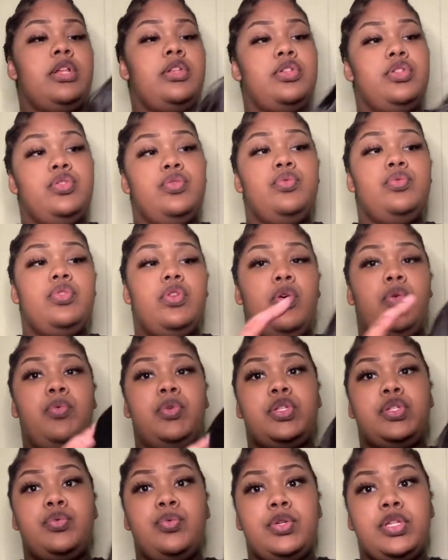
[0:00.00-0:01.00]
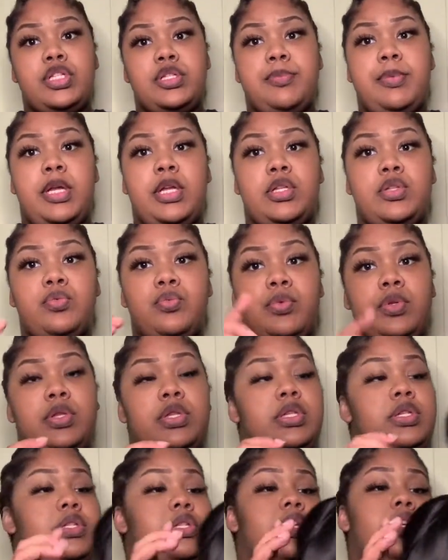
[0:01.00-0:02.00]
do know what to expect with
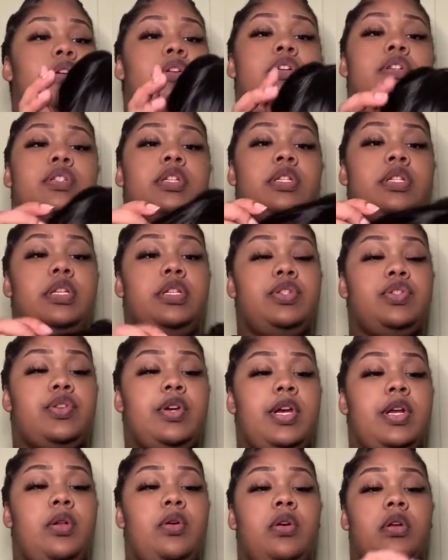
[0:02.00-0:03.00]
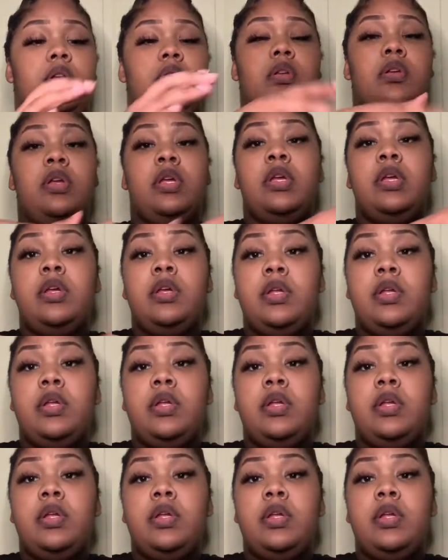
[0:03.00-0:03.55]
this hair because i did try it on